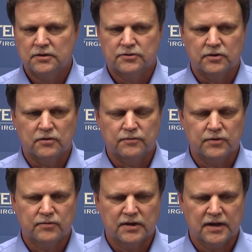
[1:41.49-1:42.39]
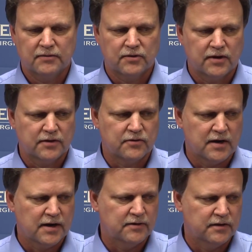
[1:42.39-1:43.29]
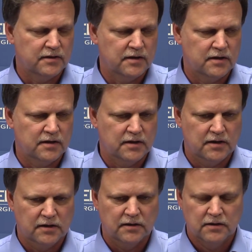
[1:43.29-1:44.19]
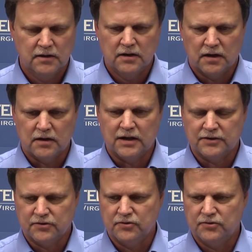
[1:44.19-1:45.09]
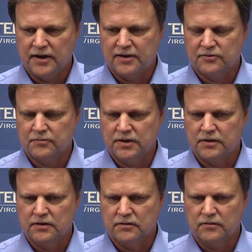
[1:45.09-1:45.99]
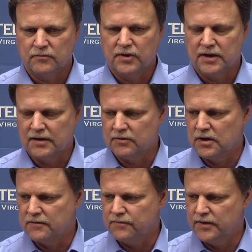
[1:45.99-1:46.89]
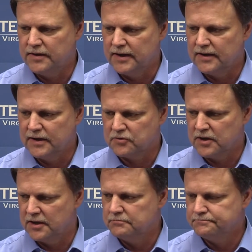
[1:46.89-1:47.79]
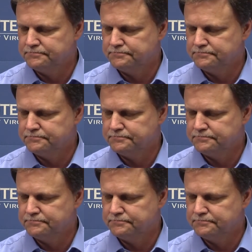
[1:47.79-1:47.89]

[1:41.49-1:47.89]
So hopefully we can have a great crowd and a lot of enthusiasm in here, and we can have a lot of fun that last game.